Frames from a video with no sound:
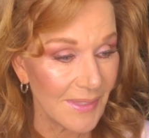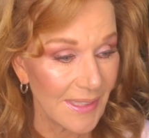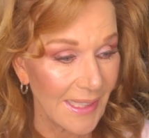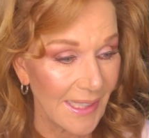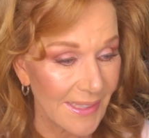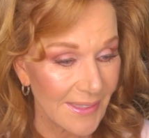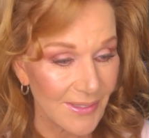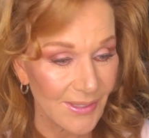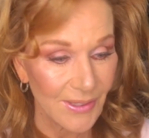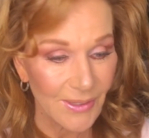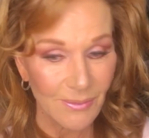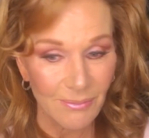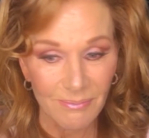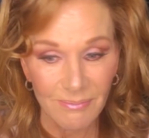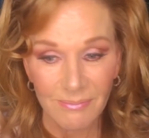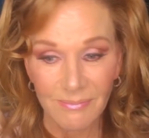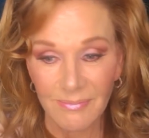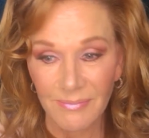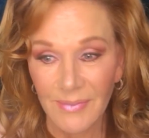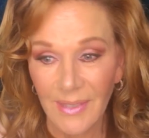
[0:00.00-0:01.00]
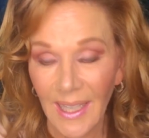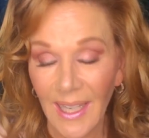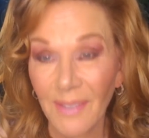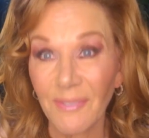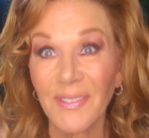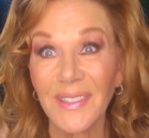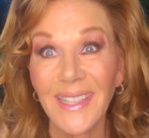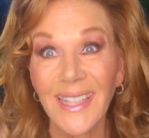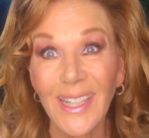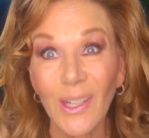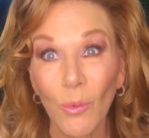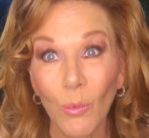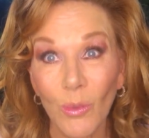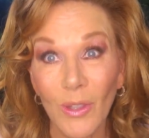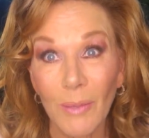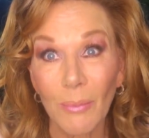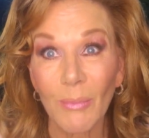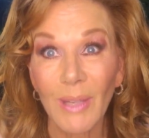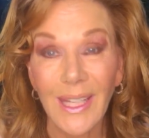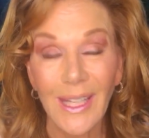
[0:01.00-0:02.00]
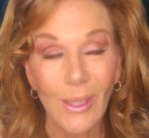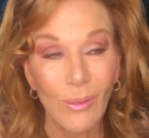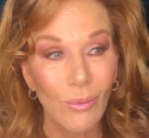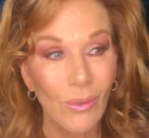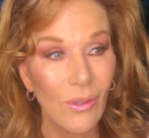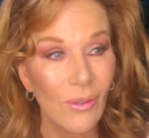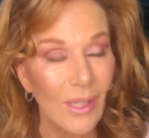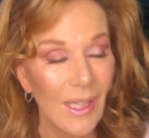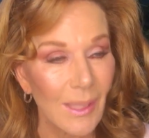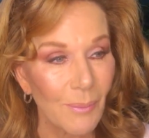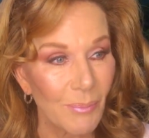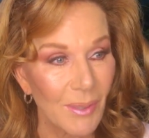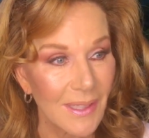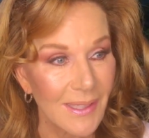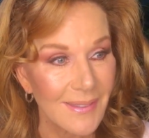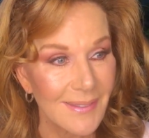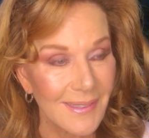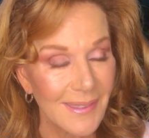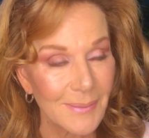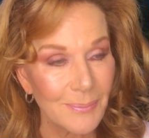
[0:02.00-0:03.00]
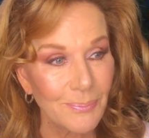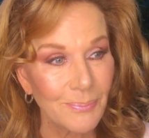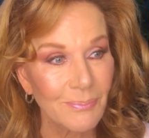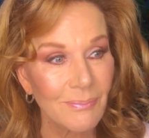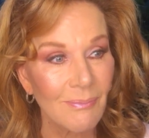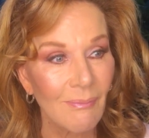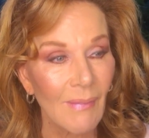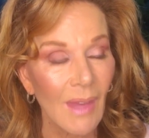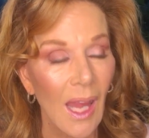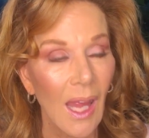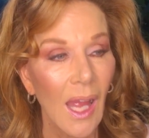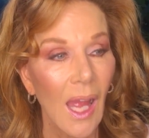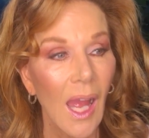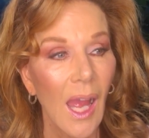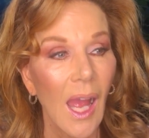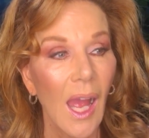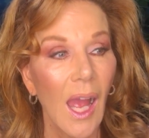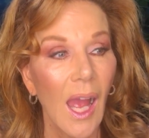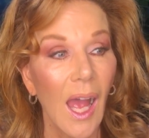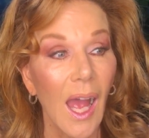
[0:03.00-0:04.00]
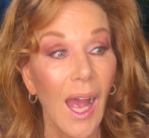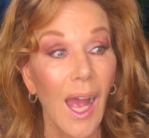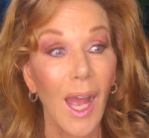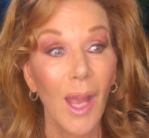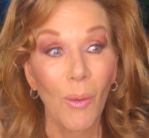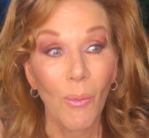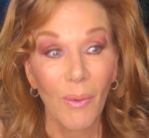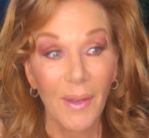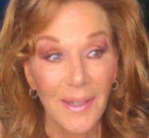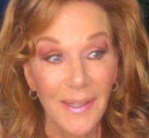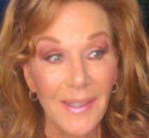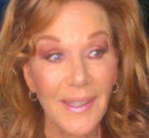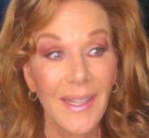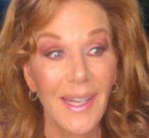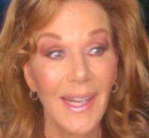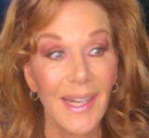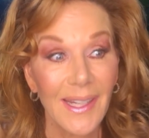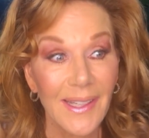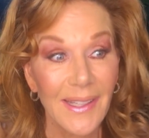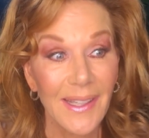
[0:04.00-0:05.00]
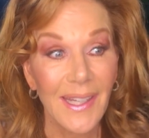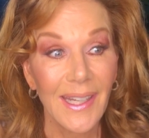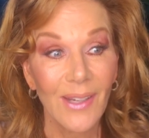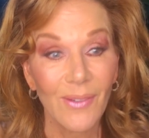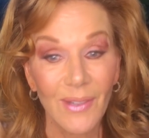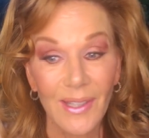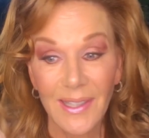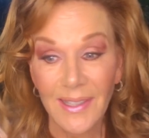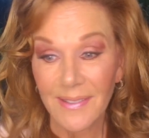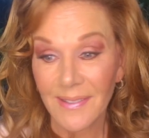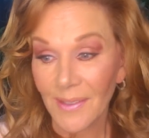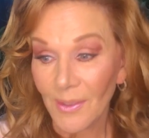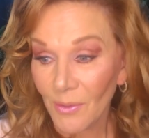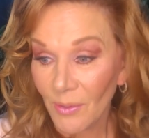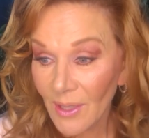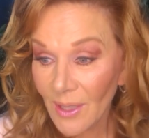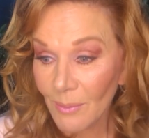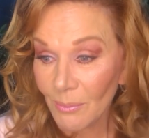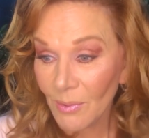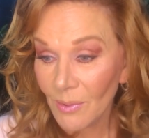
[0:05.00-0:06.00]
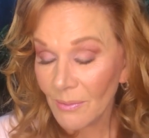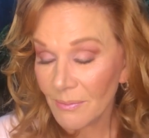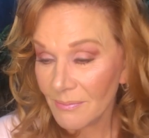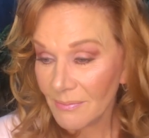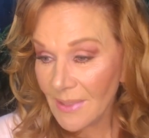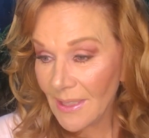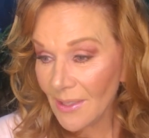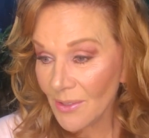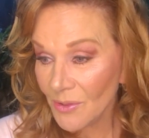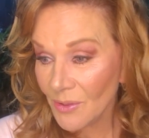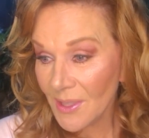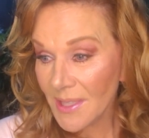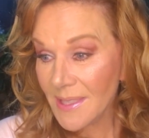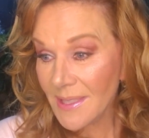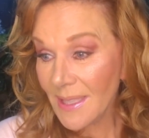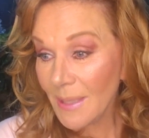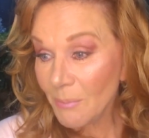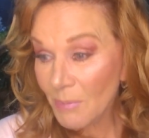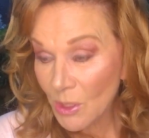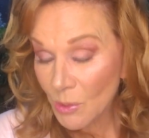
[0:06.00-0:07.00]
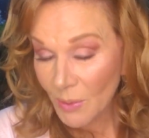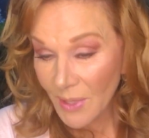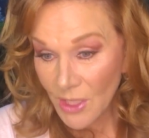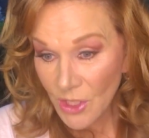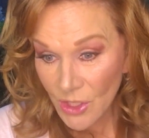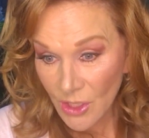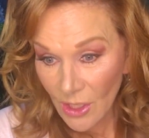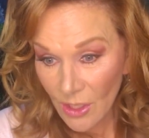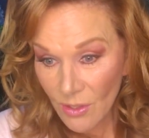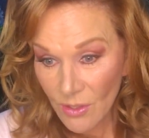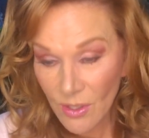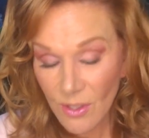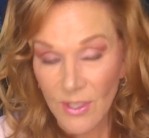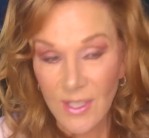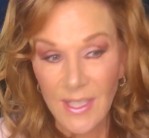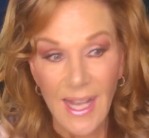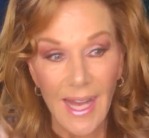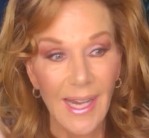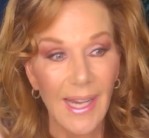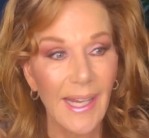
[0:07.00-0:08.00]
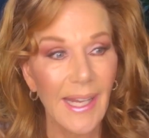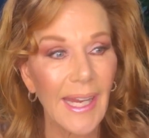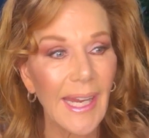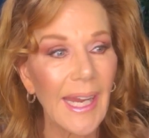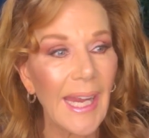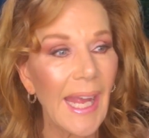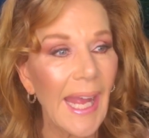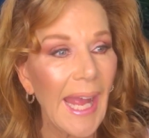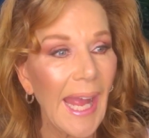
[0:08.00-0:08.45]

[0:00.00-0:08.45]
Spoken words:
get to have dinner with Mickey Rooney, but I went down there in this incredible, you know, dress in between shows on Saturday